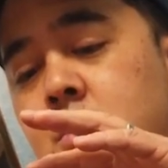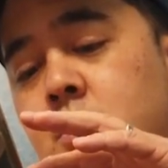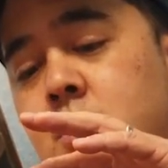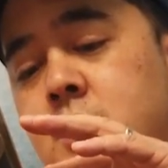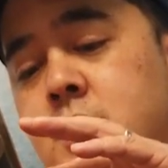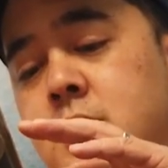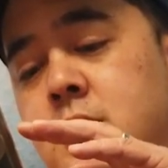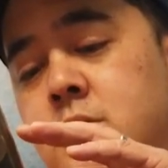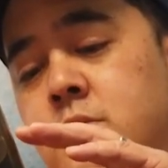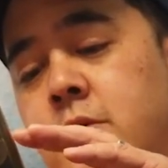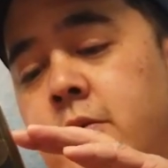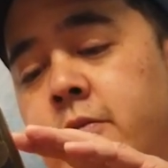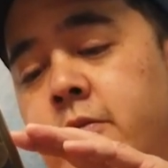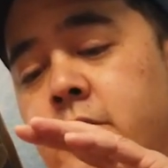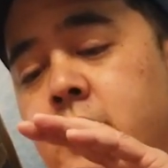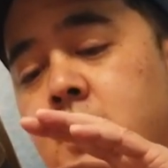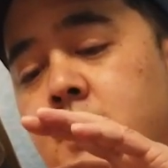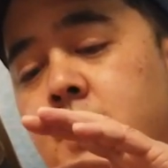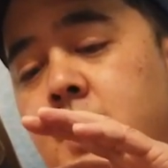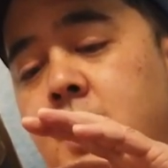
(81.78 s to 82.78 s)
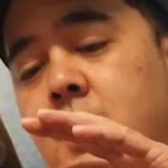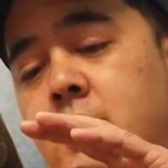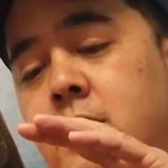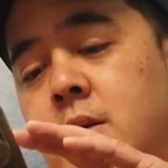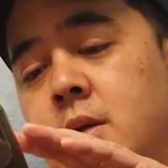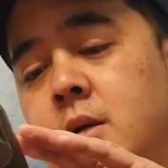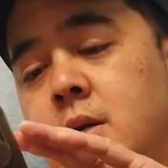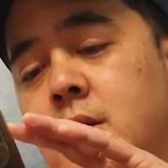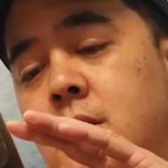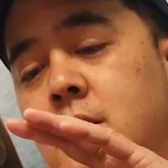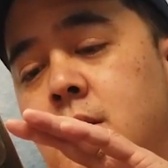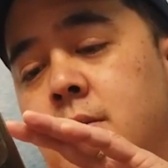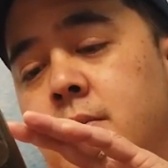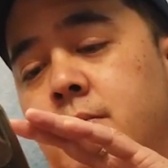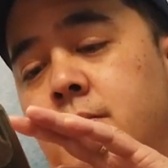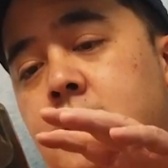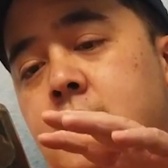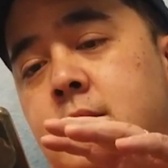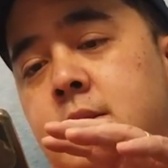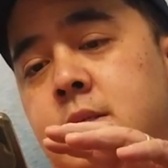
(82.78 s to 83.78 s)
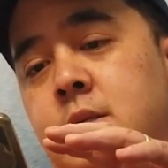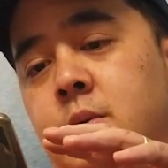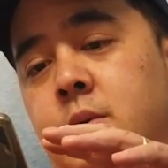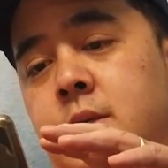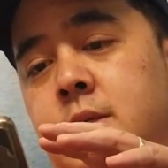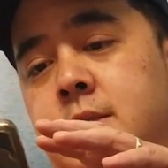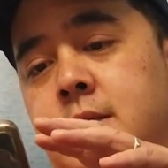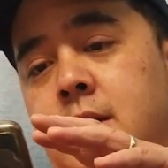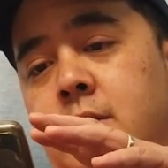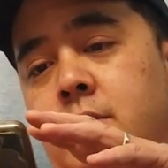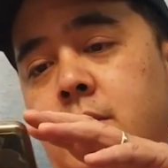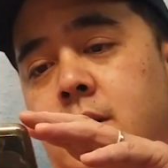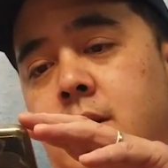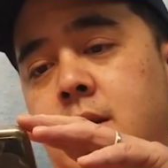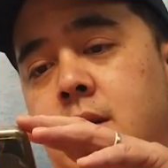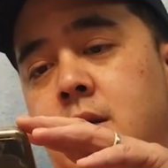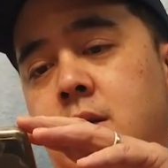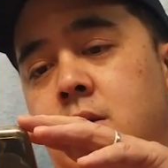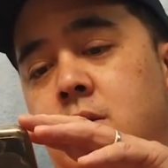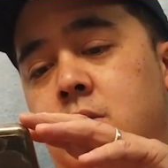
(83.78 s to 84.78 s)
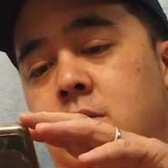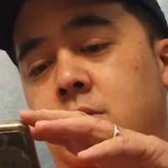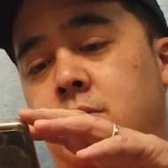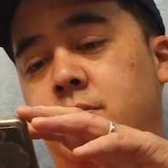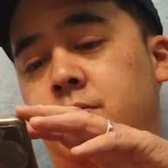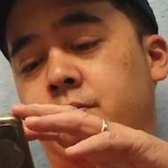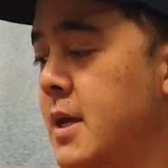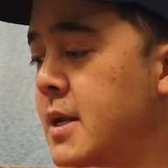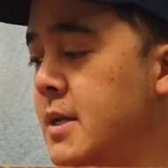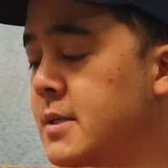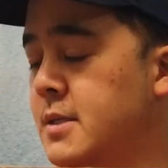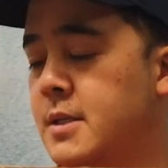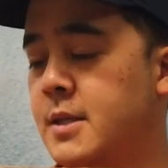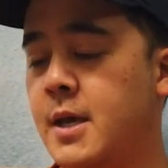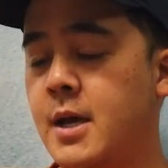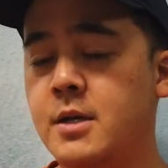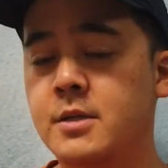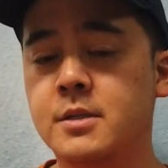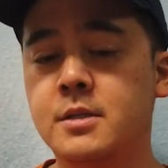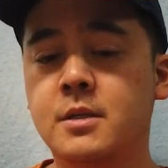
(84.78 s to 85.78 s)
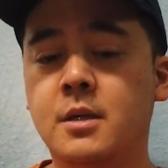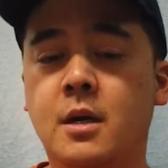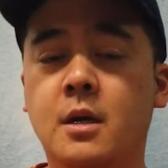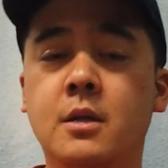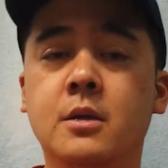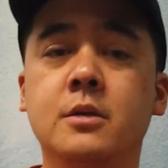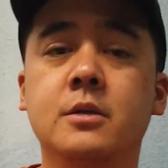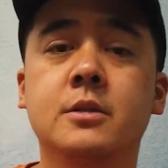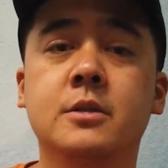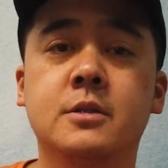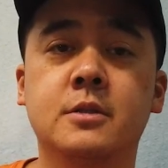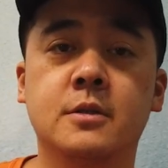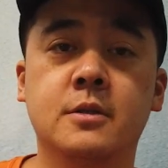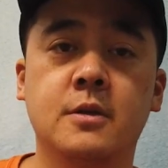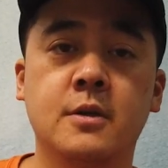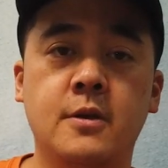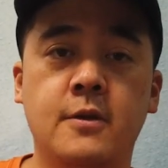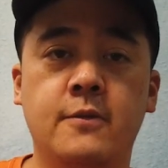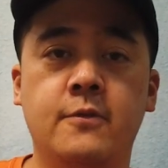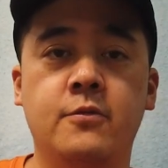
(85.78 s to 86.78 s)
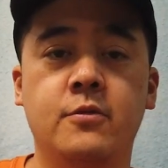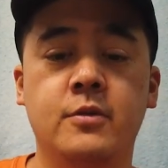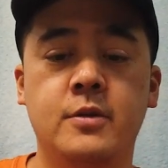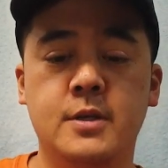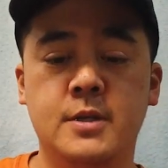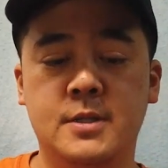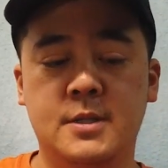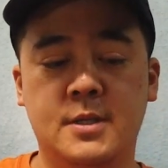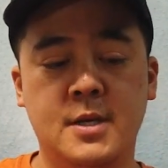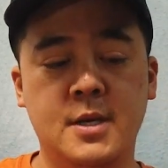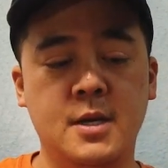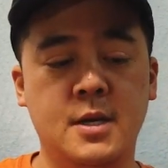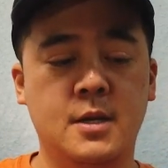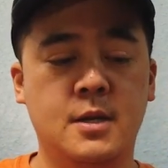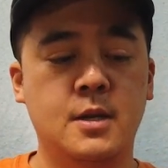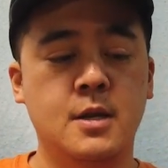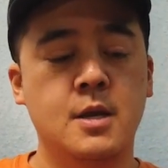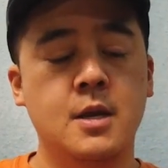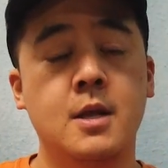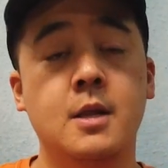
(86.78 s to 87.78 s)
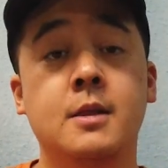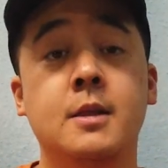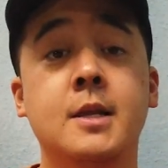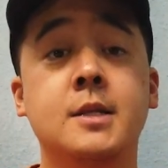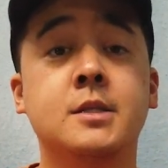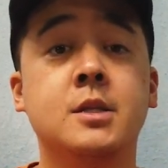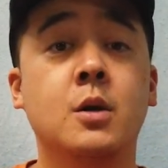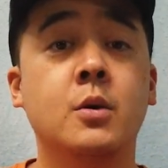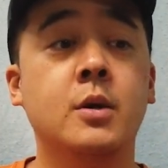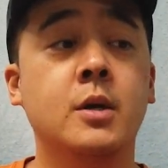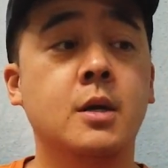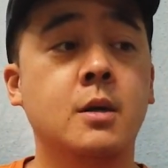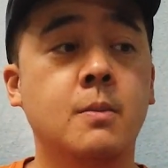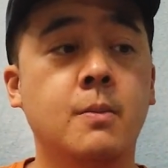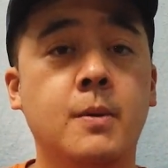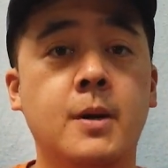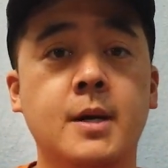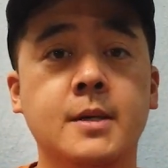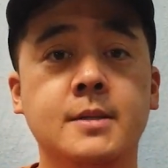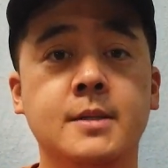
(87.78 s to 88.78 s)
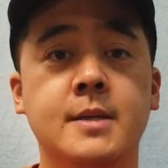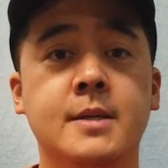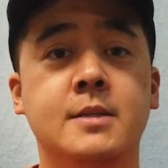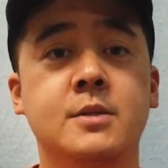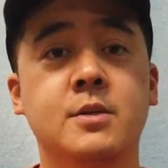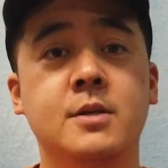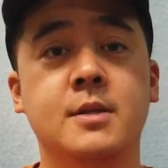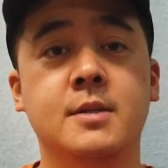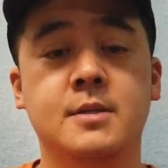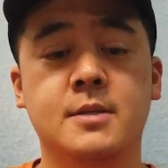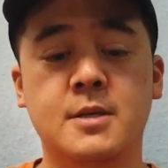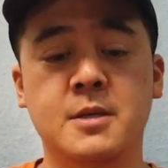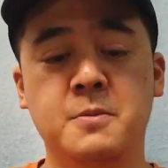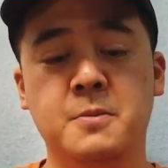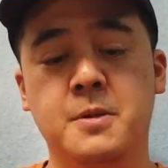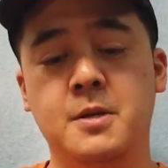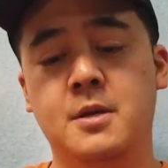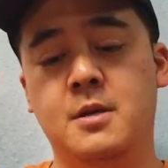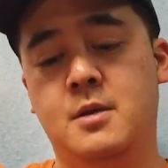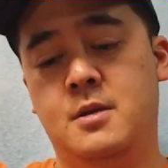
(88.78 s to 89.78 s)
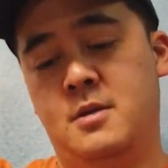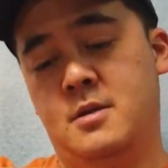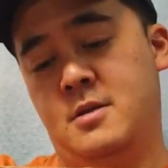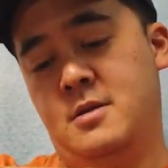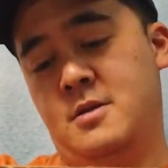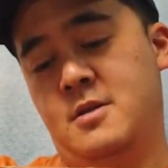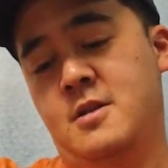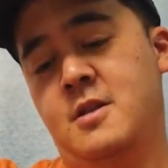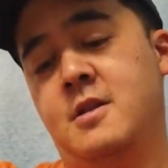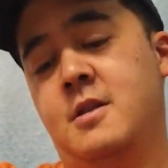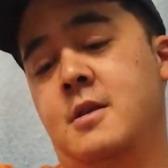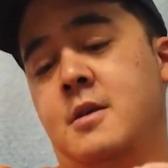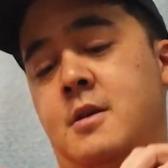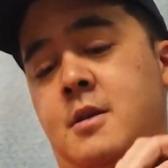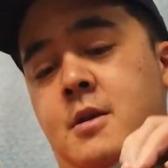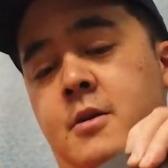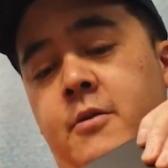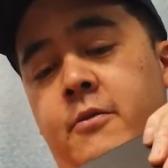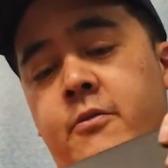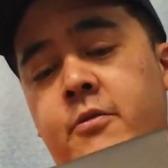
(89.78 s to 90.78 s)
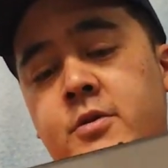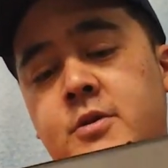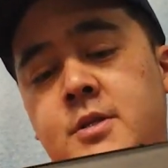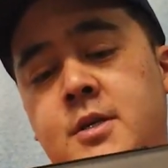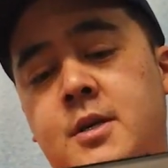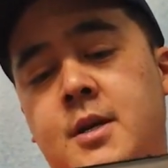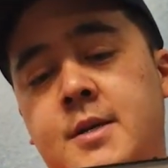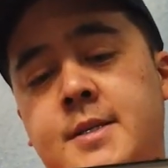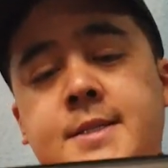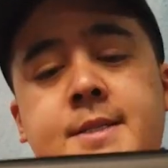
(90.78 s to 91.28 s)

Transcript: which is roughly about, let's see what it's at right now. It is $1,000 for this kit. Let's go ahead and unbox it so you can see me. First thing I